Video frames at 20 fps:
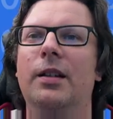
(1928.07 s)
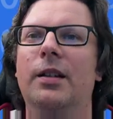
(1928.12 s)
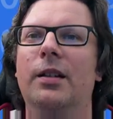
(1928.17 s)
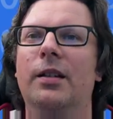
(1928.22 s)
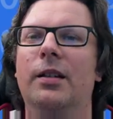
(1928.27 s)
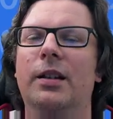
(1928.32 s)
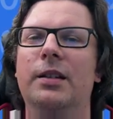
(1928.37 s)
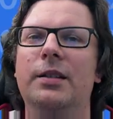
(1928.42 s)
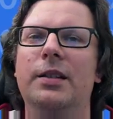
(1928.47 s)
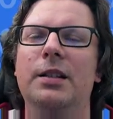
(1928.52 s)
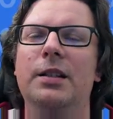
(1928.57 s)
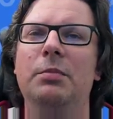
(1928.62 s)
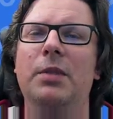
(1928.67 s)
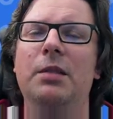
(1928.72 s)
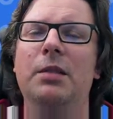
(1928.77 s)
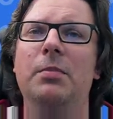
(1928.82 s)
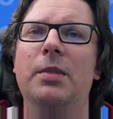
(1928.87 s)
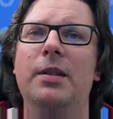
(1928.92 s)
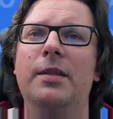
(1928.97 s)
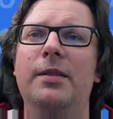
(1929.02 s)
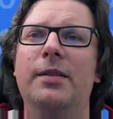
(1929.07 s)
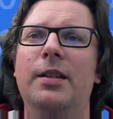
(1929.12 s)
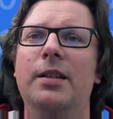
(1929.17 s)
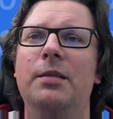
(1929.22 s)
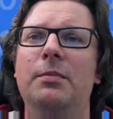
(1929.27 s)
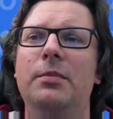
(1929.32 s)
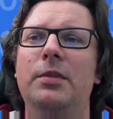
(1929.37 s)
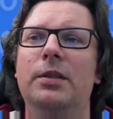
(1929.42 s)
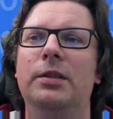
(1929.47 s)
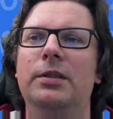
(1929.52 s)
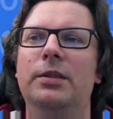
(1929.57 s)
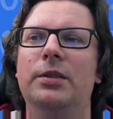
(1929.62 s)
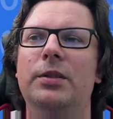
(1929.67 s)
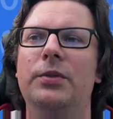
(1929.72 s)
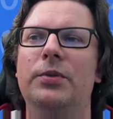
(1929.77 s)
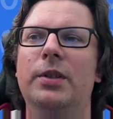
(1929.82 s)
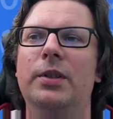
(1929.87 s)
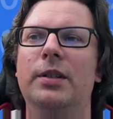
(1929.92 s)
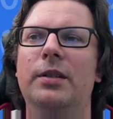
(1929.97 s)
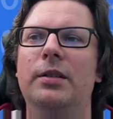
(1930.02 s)
And then maybe some
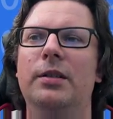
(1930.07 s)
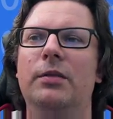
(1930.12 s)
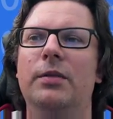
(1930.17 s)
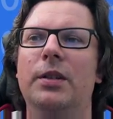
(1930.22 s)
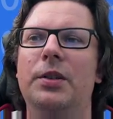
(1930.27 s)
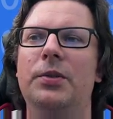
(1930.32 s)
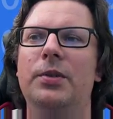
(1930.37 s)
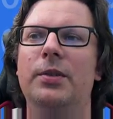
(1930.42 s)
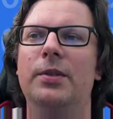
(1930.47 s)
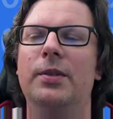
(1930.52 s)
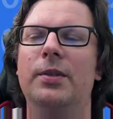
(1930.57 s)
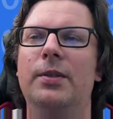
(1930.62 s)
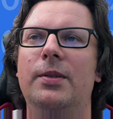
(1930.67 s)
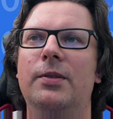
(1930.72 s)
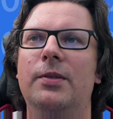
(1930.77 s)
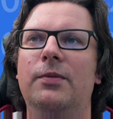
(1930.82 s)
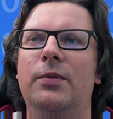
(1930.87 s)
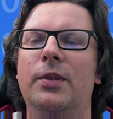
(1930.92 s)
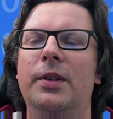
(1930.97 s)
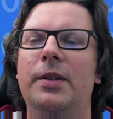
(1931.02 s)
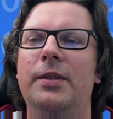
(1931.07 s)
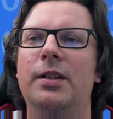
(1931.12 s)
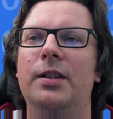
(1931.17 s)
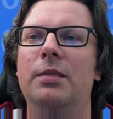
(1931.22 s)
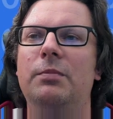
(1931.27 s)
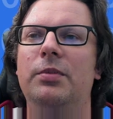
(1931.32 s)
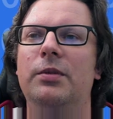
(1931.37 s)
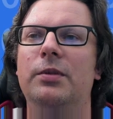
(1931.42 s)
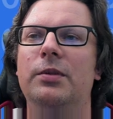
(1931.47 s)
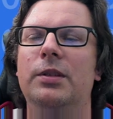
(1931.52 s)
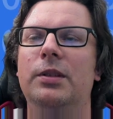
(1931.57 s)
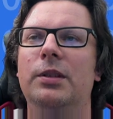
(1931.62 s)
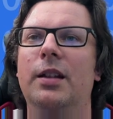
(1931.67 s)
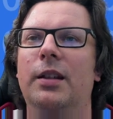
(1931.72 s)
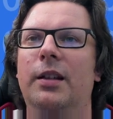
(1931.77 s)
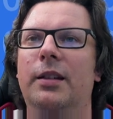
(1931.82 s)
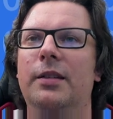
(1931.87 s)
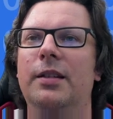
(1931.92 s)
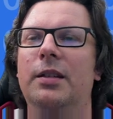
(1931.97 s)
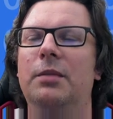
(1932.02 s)
general questions. So for example,
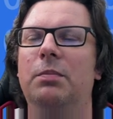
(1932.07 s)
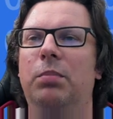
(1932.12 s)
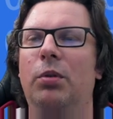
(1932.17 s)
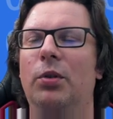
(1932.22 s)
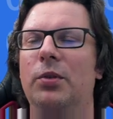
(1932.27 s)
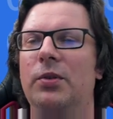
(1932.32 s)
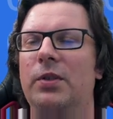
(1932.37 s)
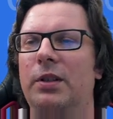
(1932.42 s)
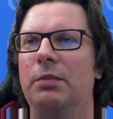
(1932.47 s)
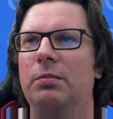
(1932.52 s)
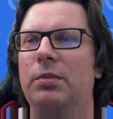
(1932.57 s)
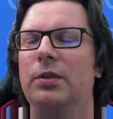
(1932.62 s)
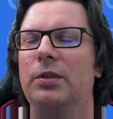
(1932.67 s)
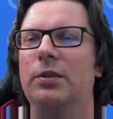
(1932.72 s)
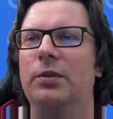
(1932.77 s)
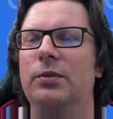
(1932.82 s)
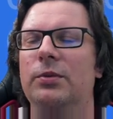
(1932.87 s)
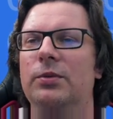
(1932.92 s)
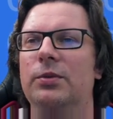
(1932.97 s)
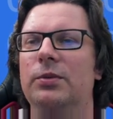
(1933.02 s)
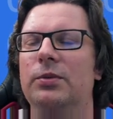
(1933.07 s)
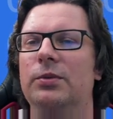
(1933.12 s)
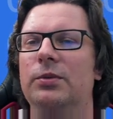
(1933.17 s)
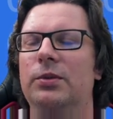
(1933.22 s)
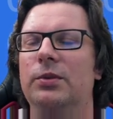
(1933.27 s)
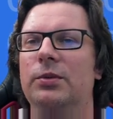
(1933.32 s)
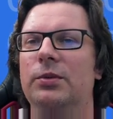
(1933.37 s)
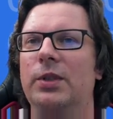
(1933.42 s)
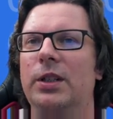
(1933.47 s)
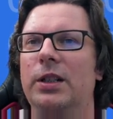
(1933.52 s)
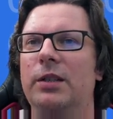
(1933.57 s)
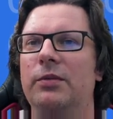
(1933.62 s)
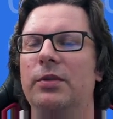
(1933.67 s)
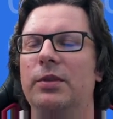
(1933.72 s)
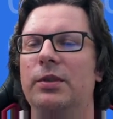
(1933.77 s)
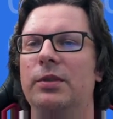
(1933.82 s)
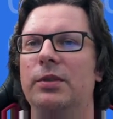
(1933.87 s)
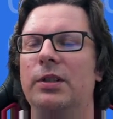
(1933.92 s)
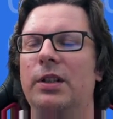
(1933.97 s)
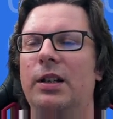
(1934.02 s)
is it possible to have
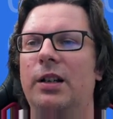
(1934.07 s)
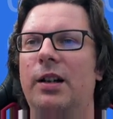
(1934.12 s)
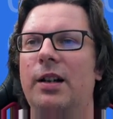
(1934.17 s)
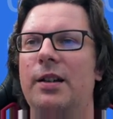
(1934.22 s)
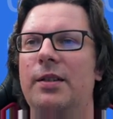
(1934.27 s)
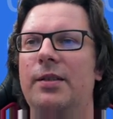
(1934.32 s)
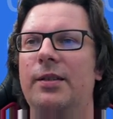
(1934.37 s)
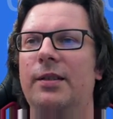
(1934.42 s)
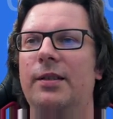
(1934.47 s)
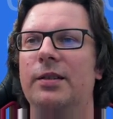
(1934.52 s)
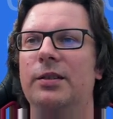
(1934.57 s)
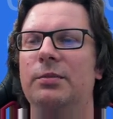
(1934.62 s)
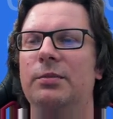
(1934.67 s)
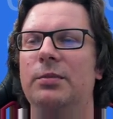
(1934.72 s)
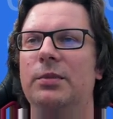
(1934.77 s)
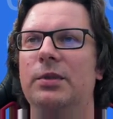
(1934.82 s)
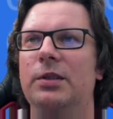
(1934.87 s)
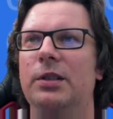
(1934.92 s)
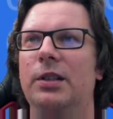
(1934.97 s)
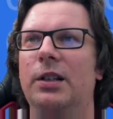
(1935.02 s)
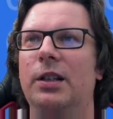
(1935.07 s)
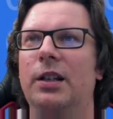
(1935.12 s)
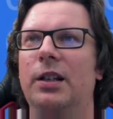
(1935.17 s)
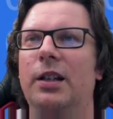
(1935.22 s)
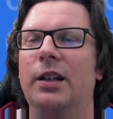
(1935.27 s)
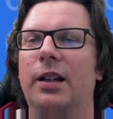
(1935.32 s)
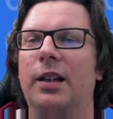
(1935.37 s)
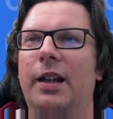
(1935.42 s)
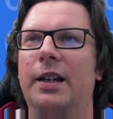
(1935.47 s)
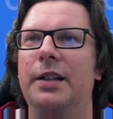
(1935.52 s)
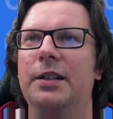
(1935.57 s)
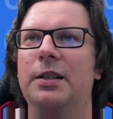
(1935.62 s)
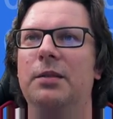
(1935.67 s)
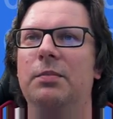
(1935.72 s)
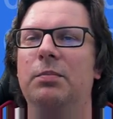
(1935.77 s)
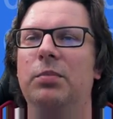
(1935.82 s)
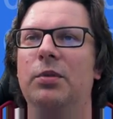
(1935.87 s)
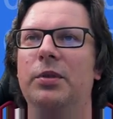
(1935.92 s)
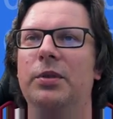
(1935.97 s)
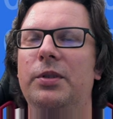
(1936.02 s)
a custom
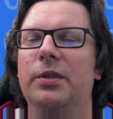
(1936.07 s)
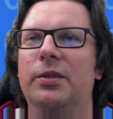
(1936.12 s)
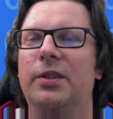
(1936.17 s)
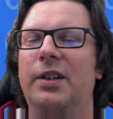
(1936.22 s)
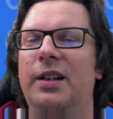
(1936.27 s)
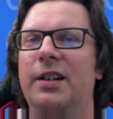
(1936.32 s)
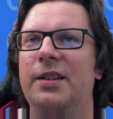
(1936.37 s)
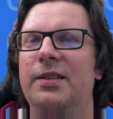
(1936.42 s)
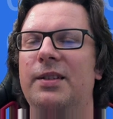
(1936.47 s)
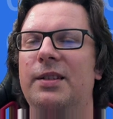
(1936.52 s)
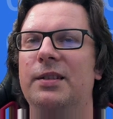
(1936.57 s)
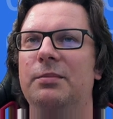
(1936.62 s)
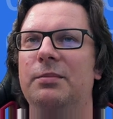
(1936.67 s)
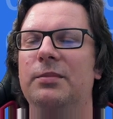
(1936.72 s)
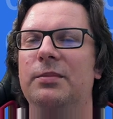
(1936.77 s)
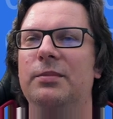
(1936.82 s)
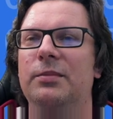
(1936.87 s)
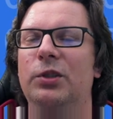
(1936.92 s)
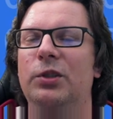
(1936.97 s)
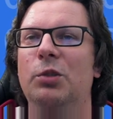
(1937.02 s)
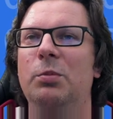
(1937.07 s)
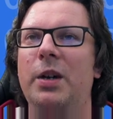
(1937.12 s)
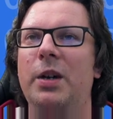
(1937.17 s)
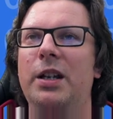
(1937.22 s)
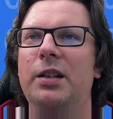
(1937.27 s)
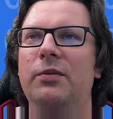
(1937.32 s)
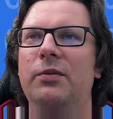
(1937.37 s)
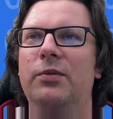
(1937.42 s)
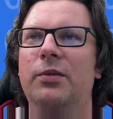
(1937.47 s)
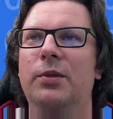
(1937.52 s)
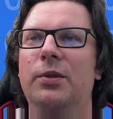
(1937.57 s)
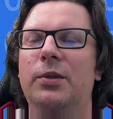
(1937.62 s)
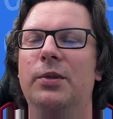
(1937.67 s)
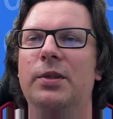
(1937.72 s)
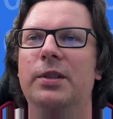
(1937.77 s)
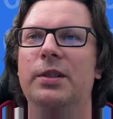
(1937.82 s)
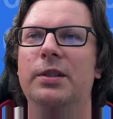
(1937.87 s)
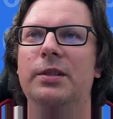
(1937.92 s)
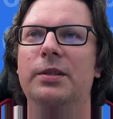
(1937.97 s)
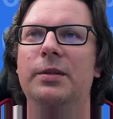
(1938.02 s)
endpoint or custom domain for
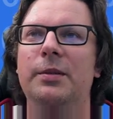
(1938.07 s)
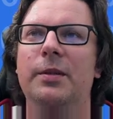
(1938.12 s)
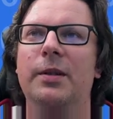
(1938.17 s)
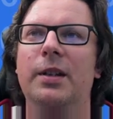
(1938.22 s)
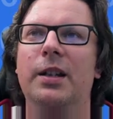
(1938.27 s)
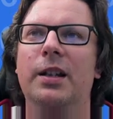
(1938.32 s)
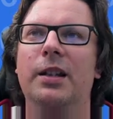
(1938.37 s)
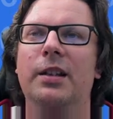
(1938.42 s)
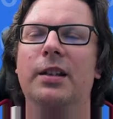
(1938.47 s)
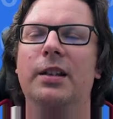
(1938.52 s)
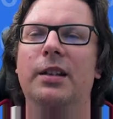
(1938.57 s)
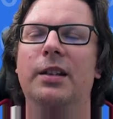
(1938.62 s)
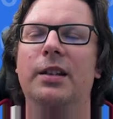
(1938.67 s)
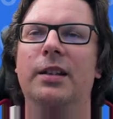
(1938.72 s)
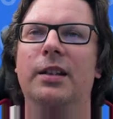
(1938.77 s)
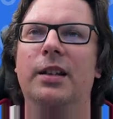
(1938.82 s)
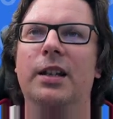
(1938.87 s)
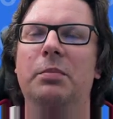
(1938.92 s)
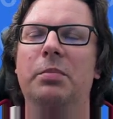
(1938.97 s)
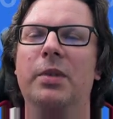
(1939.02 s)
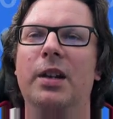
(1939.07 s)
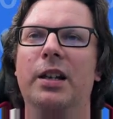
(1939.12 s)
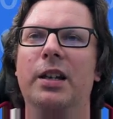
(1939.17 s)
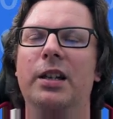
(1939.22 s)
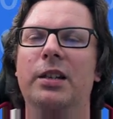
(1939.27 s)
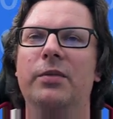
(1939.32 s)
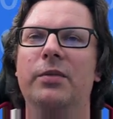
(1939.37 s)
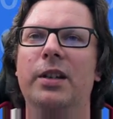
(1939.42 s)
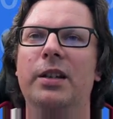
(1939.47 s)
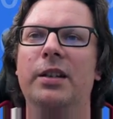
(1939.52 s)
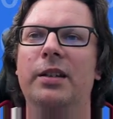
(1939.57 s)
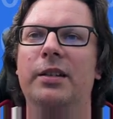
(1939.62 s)
the API gateway?